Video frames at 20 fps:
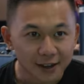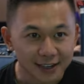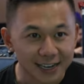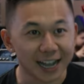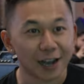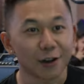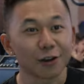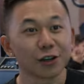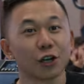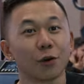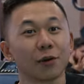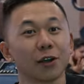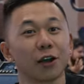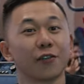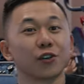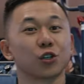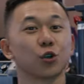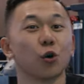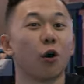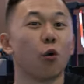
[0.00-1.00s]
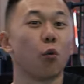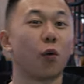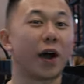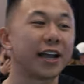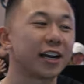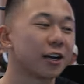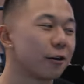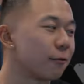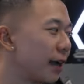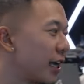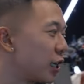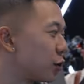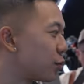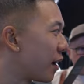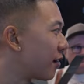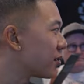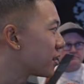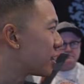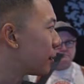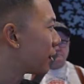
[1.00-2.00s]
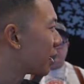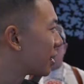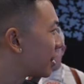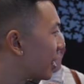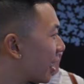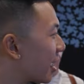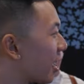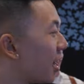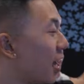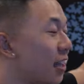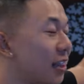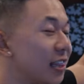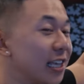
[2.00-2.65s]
Now, going over to a wider range, we have something like